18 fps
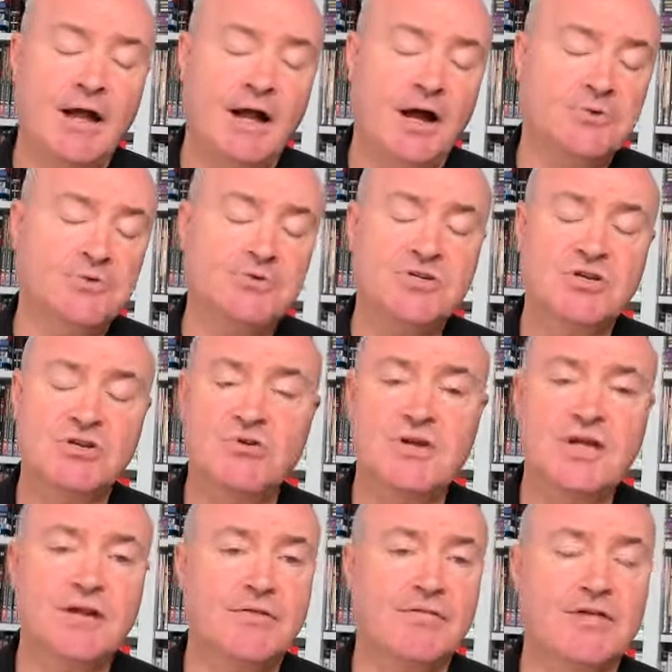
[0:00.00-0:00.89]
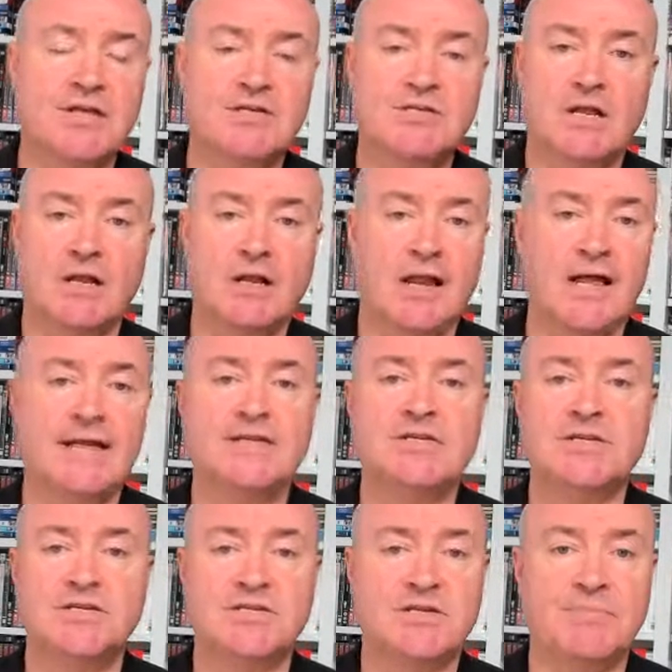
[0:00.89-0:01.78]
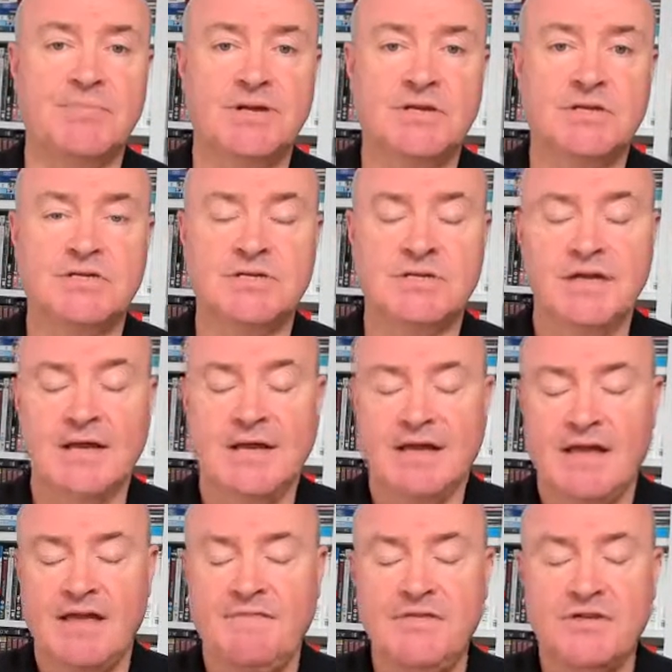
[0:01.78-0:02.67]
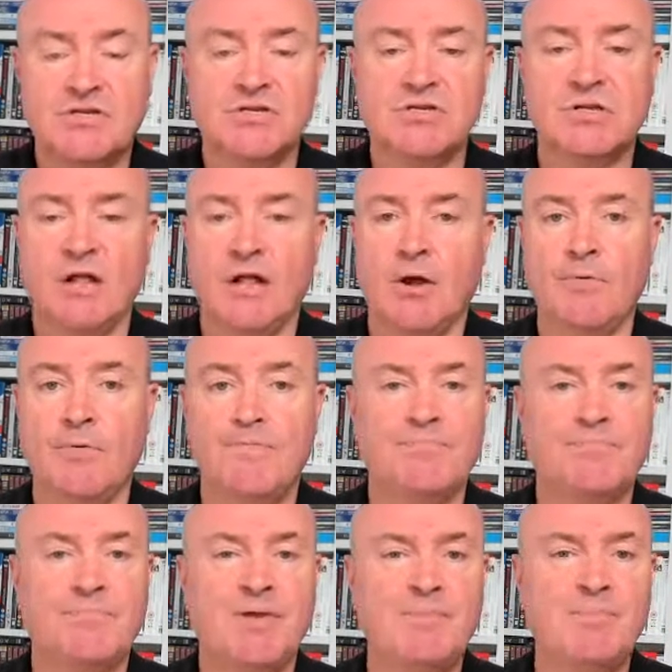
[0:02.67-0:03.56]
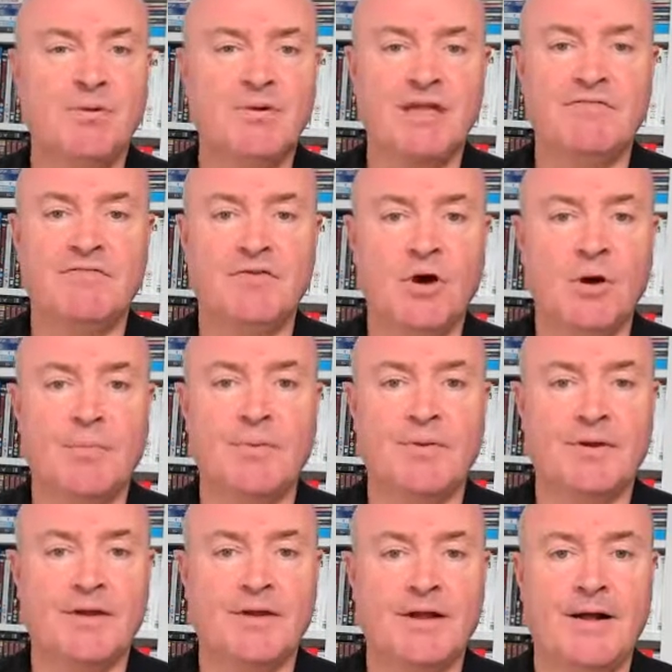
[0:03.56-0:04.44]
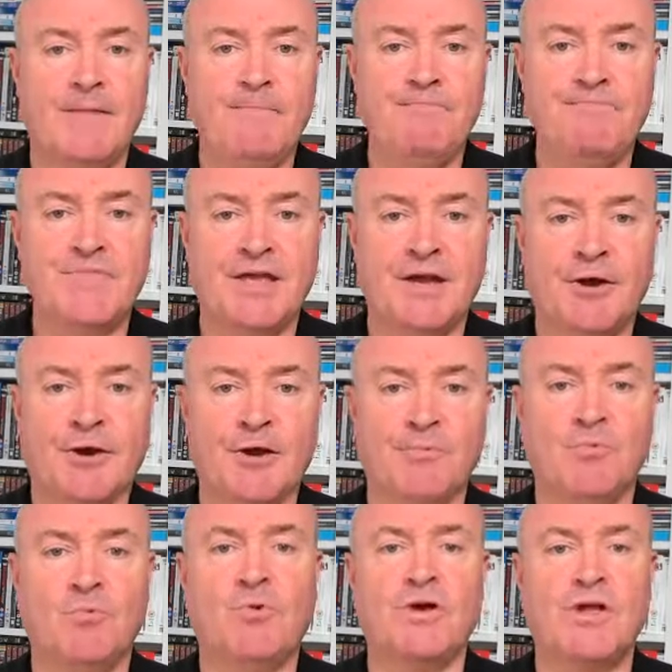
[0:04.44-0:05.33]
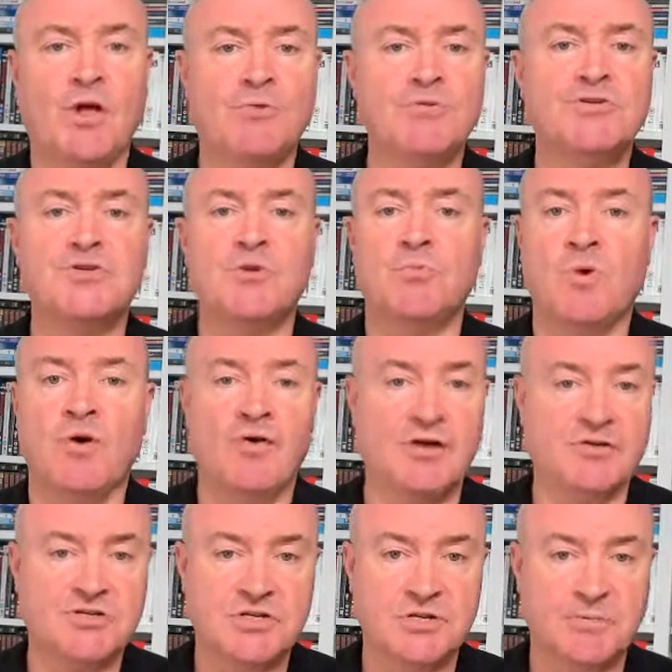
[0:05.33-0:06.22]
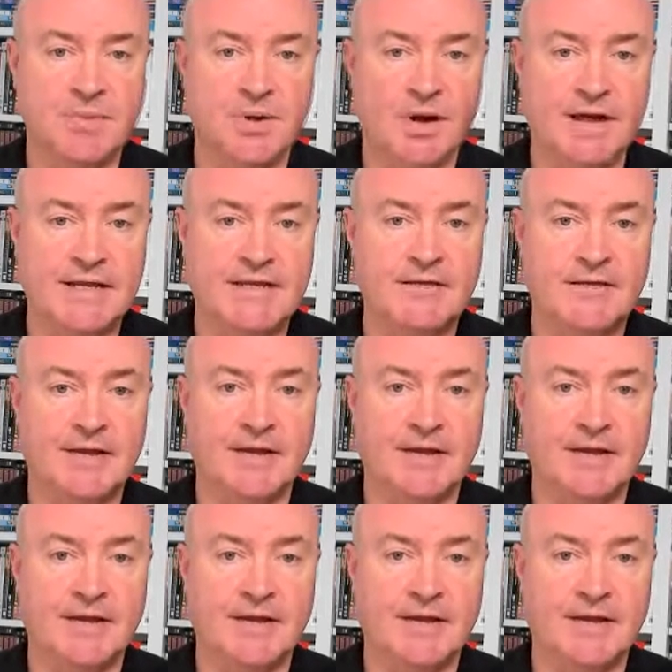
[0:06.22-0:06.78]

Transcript: And also looking at things like latency, because if it's slow, people give up, and go somewhere else to buy.